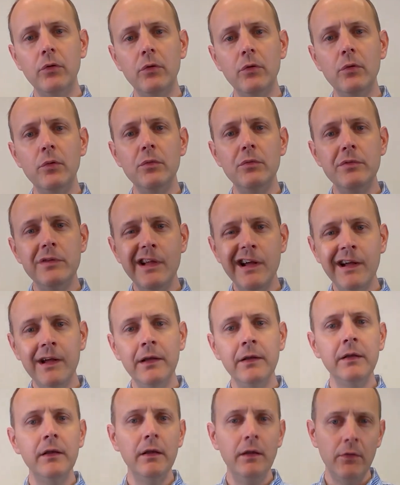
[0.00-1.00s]
to
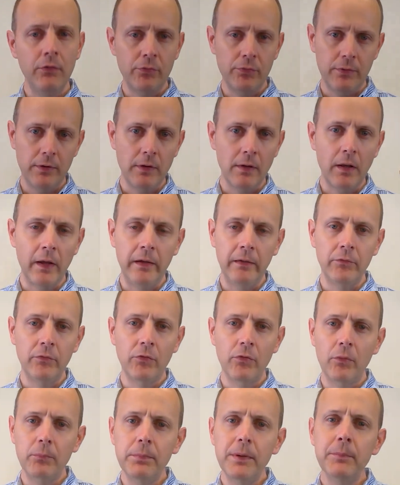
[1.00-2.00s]
non-Israelites,
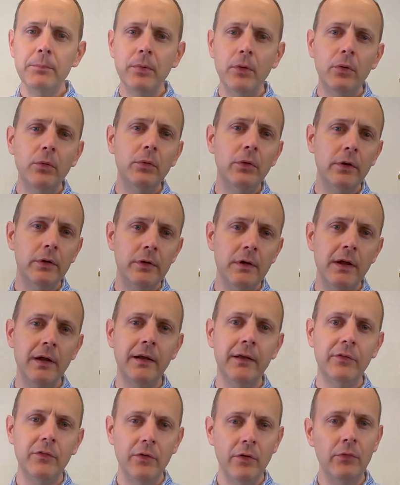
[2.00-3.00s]
so people who are
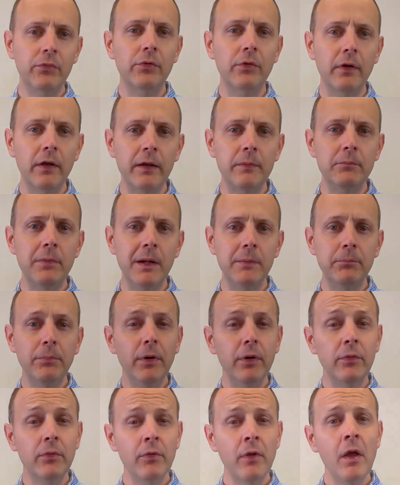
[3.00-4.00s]
not Israelite by
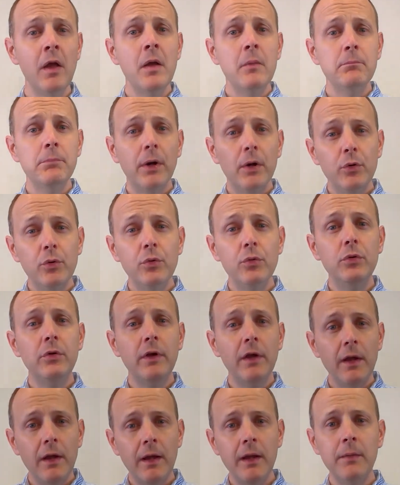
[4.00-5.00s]
birth, but who
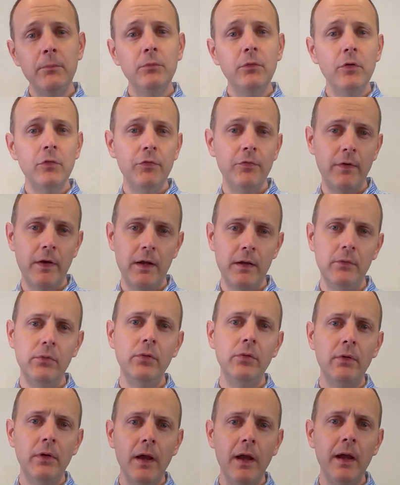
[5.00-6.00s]
came to faith,
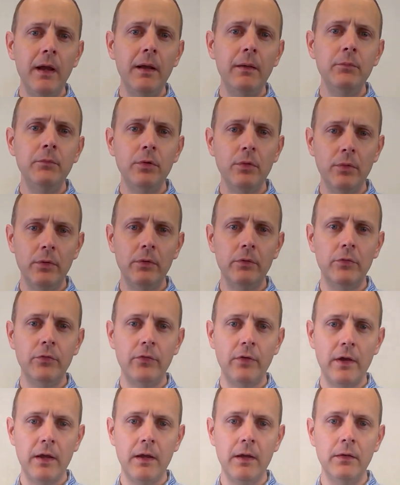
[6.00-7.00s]
who came to
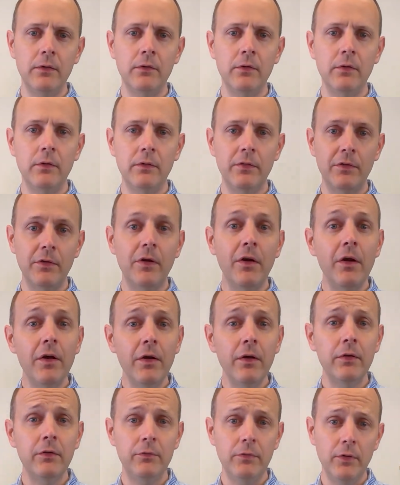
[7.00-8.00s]
understand the
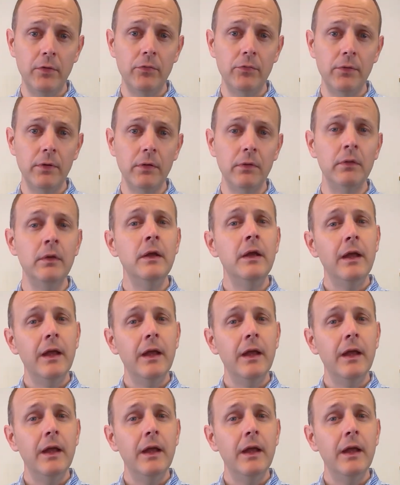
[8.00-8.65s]
God of Israel,